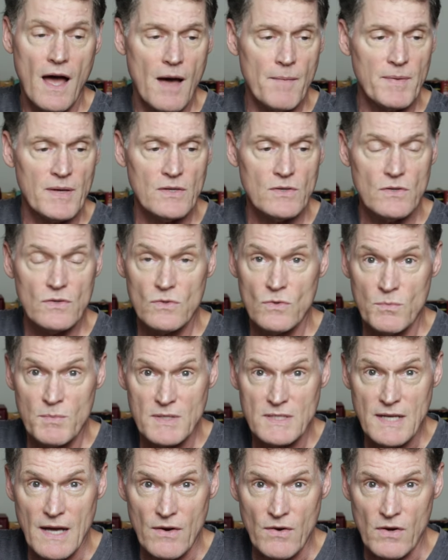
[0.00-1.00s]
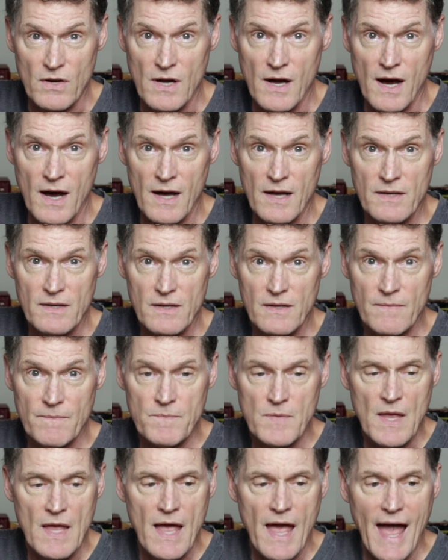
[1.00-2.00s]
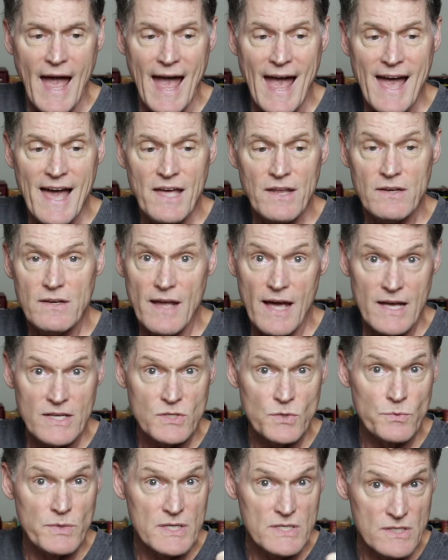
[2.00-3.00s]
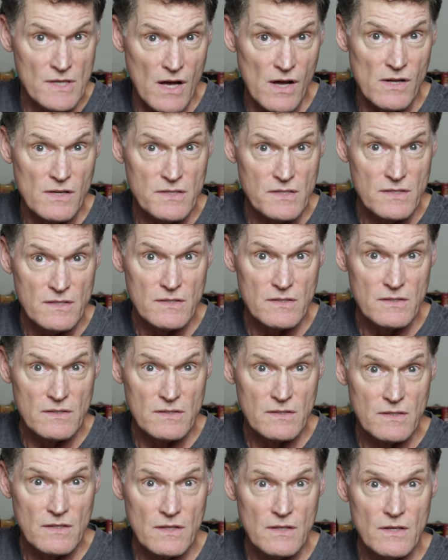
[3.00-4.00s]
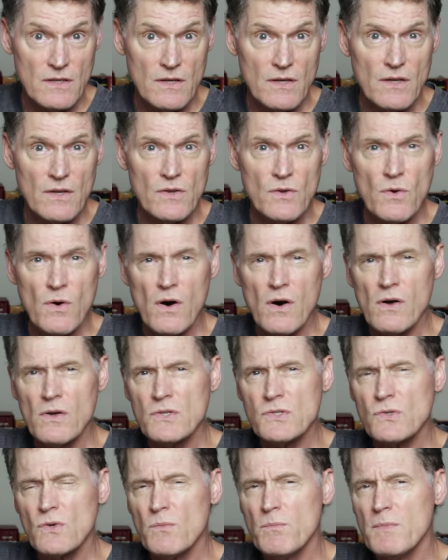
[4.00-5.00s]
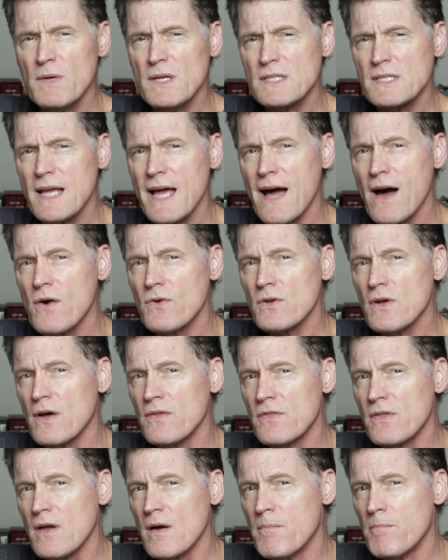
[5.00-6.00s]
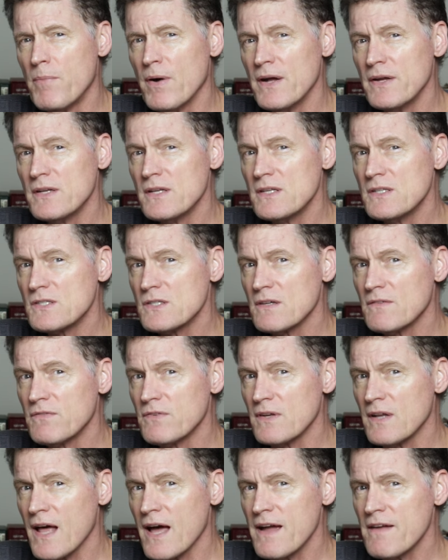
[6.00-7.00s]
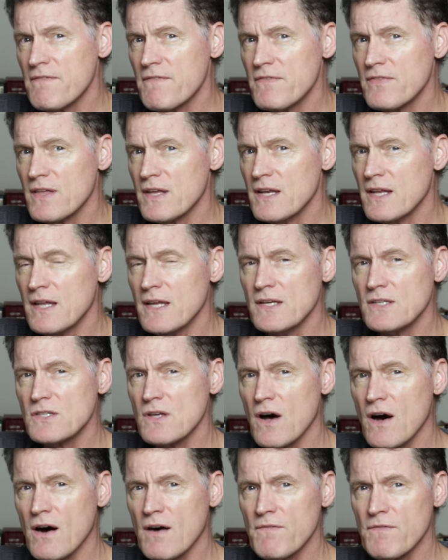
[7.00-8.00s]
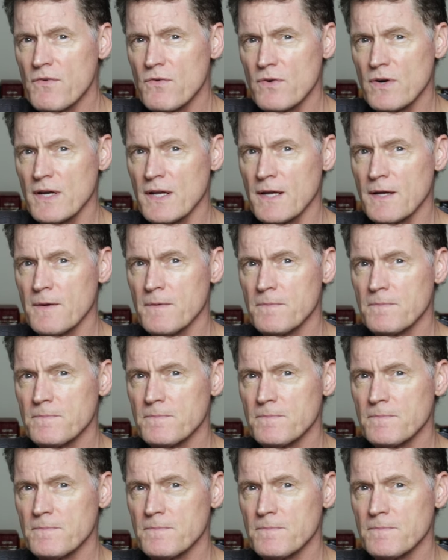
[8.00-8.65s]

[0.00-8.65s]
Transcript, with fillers: I mean, you miss out on God, and as a result, you also miss out on the abundance of life that he is offering.